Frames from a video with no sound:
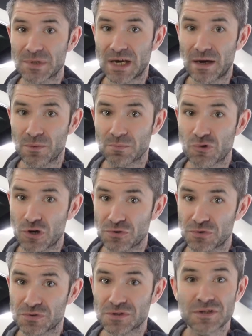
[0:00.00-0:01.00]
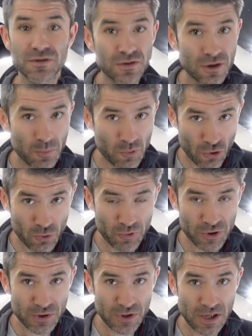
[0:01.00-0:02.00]
down product
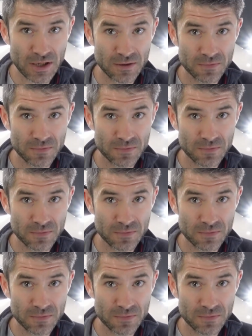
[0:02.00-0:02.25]
appropriately,